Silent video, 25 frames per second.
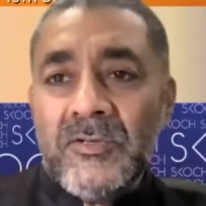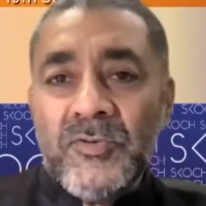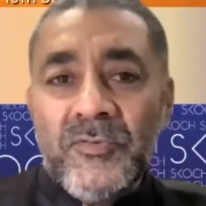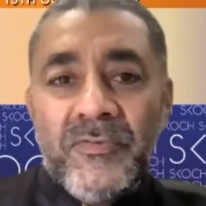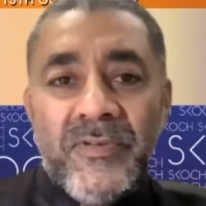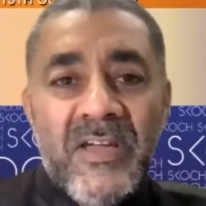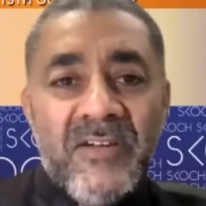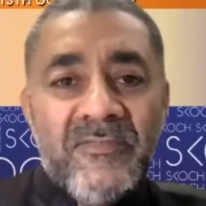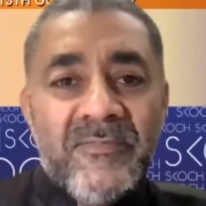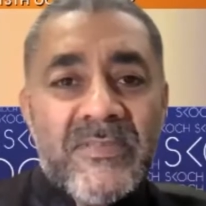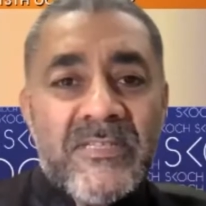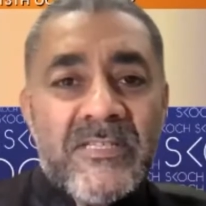Do
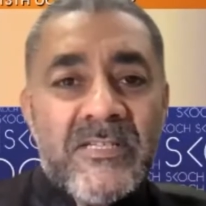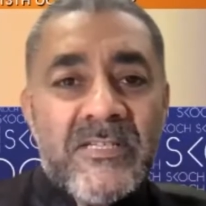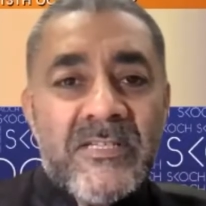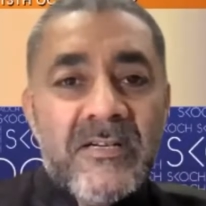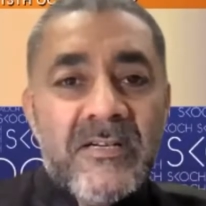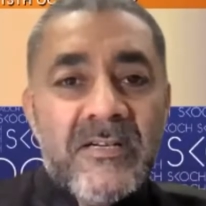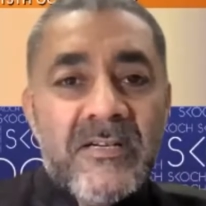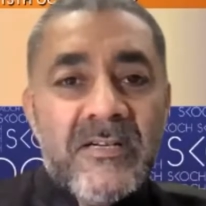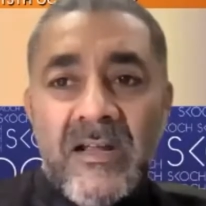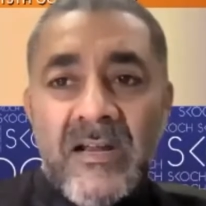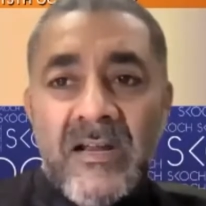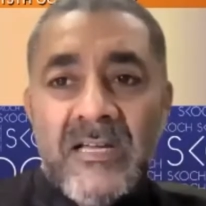we have Mr.
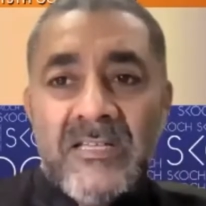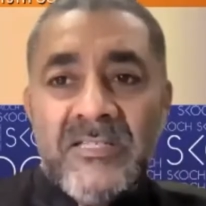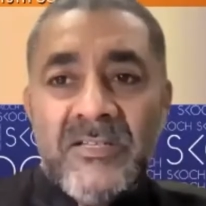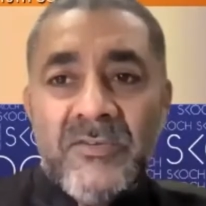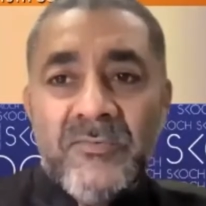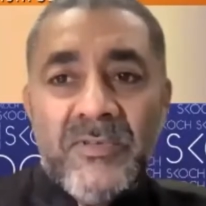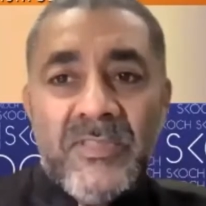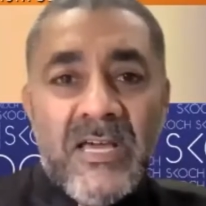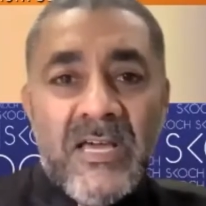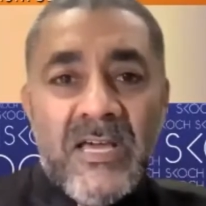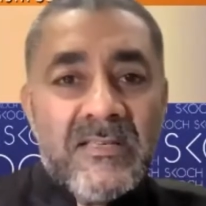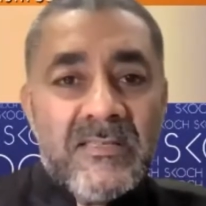
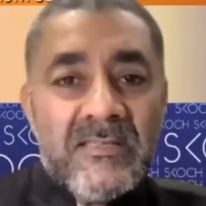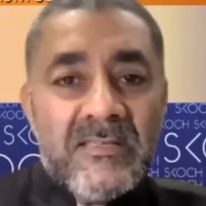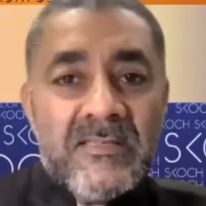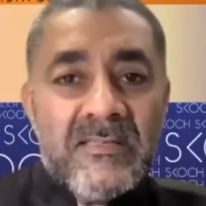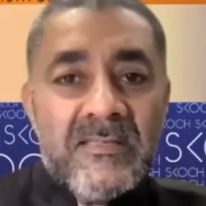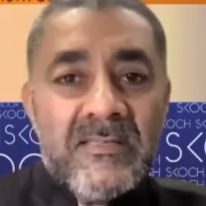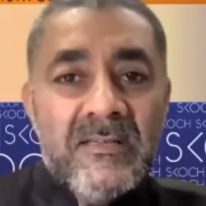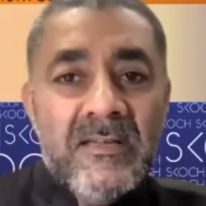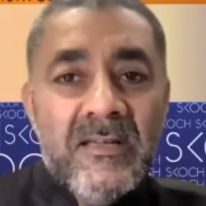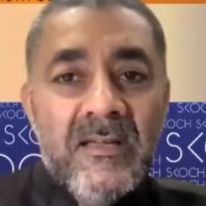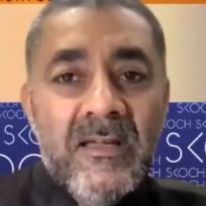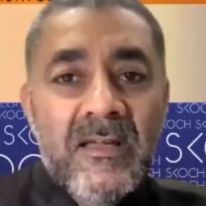Nagarajan with
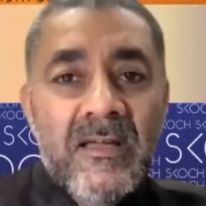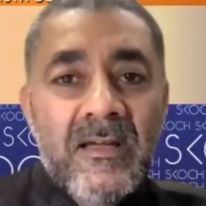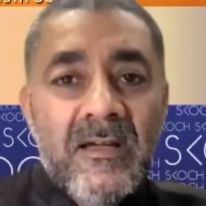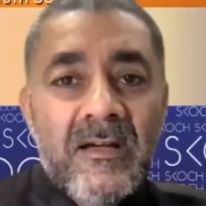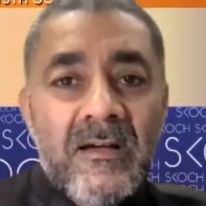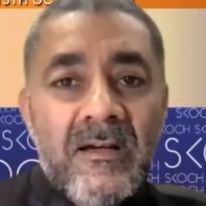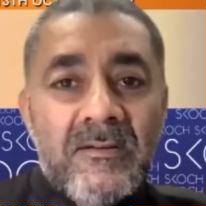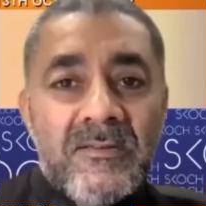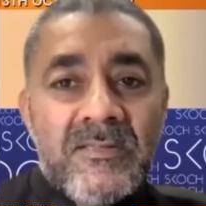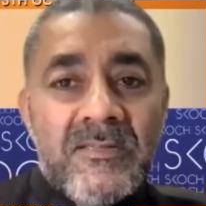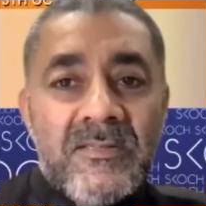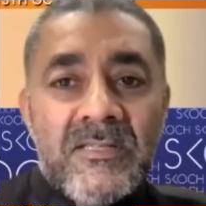us?
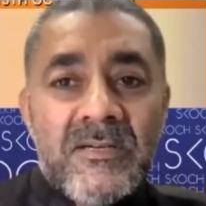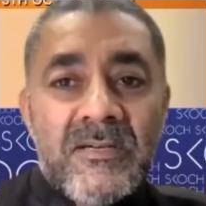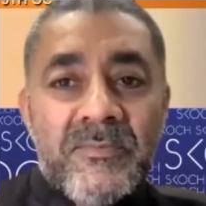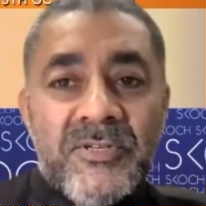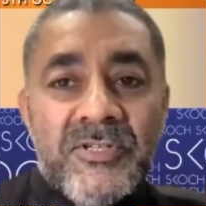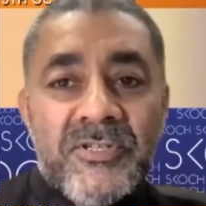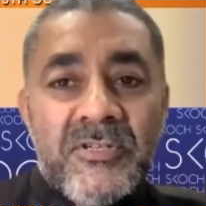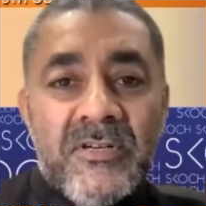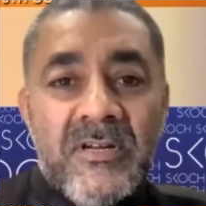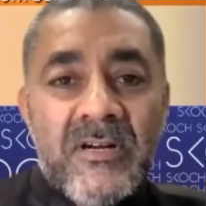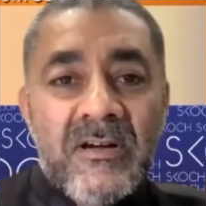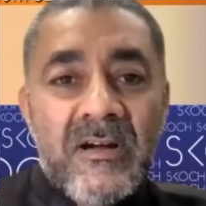He's
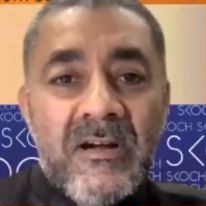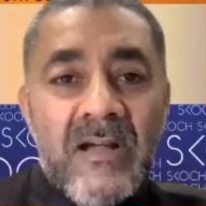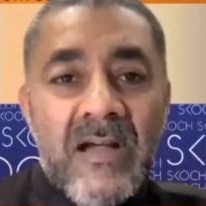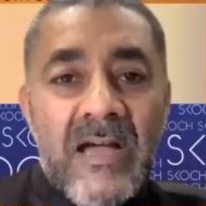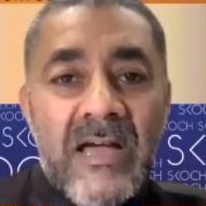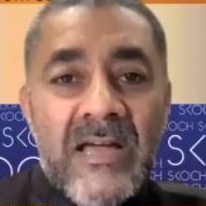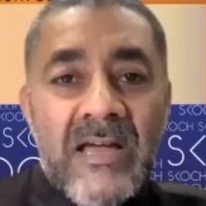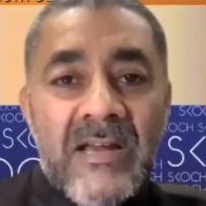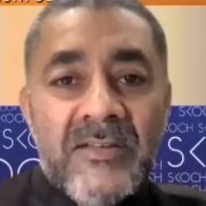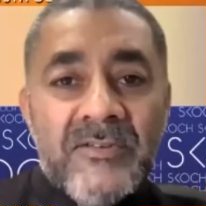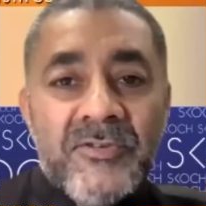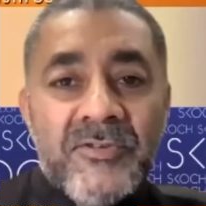Commissioner,
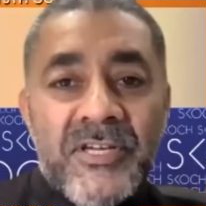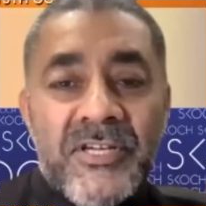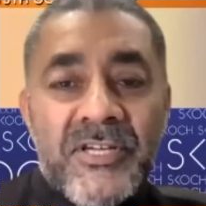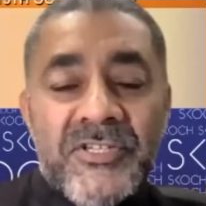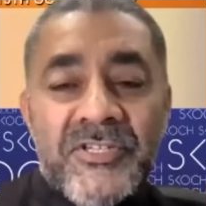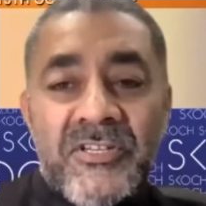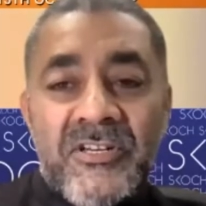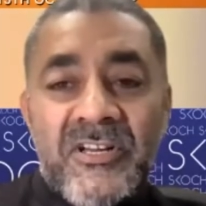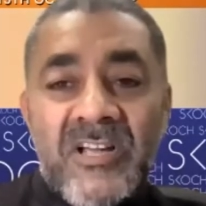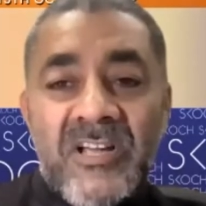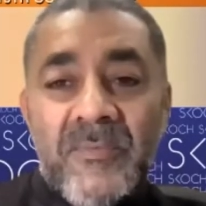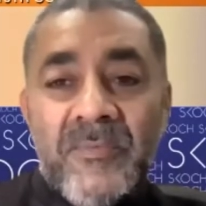Higher
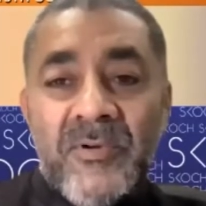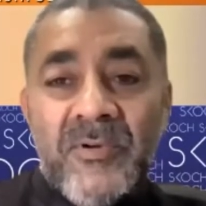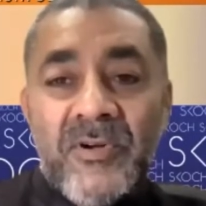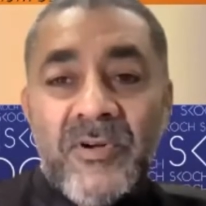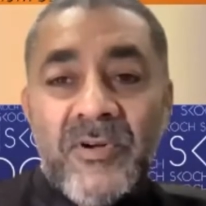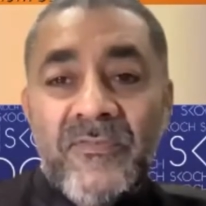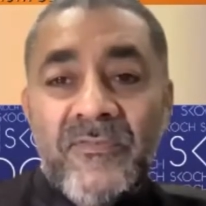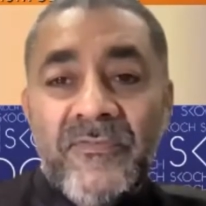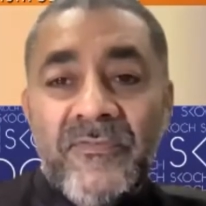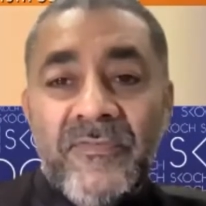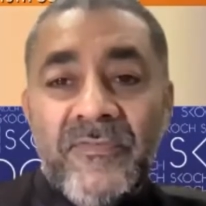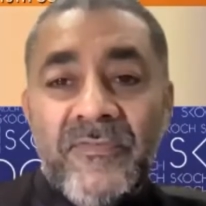Education,
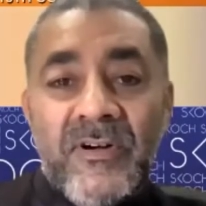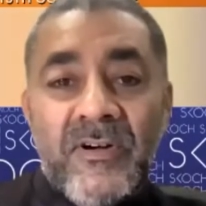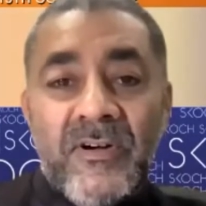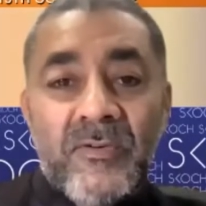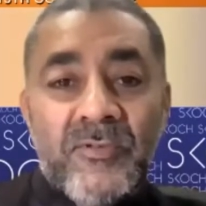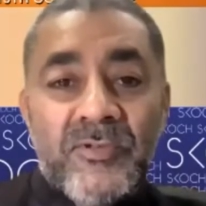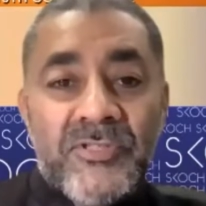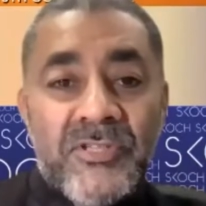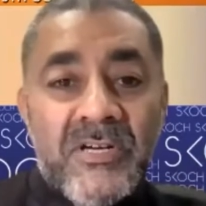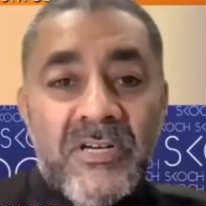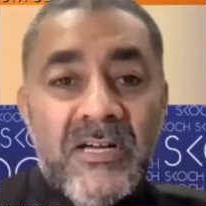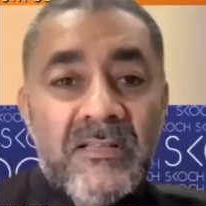Government of
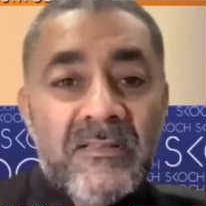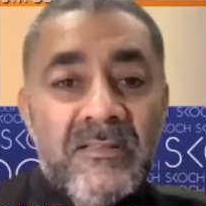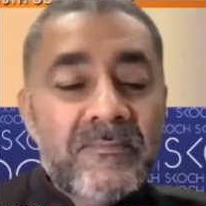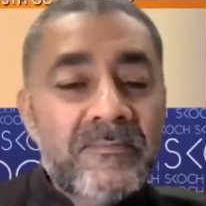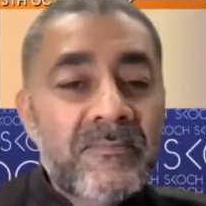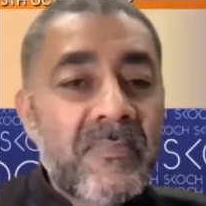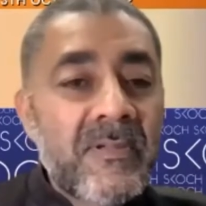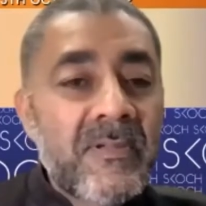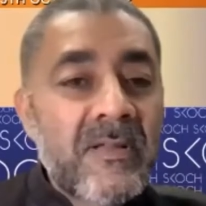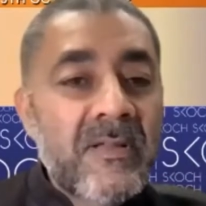Gujarat.